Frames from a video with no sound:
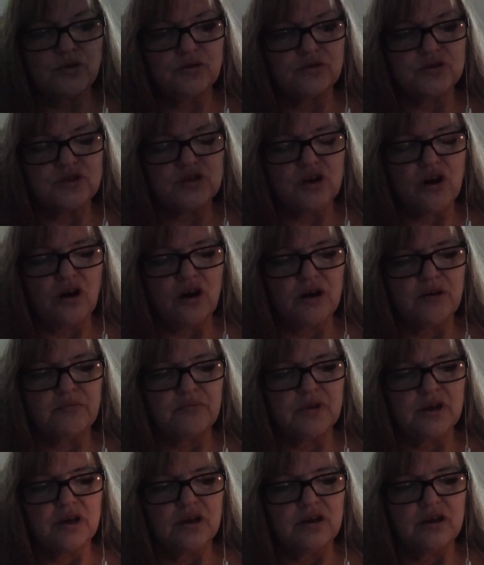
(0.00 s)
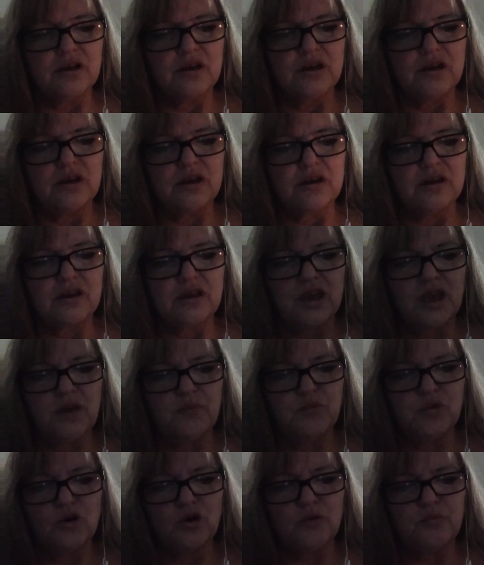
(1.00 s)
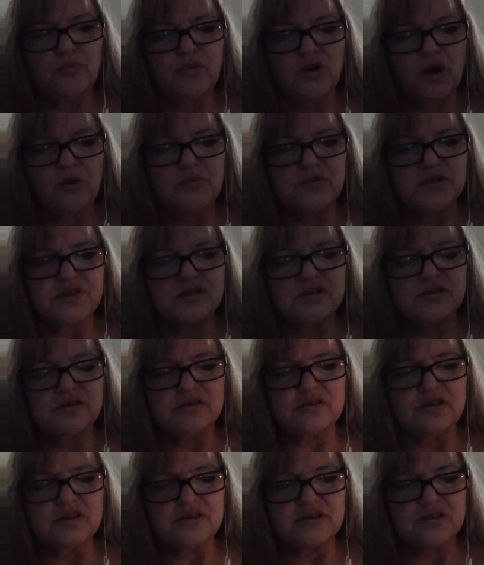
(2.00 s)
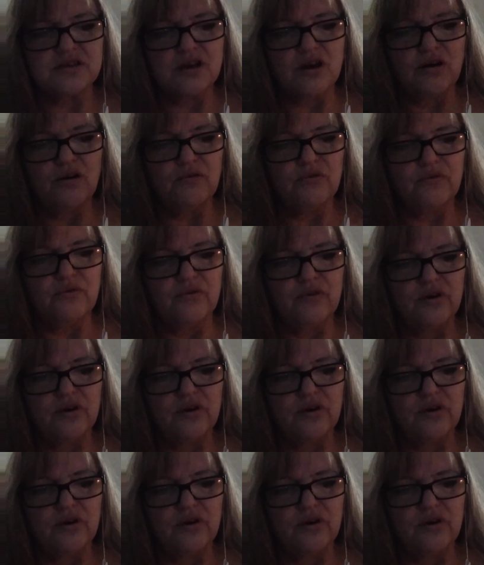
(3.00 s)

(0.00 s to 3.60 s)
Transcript: your time. Keep your promises to yourself.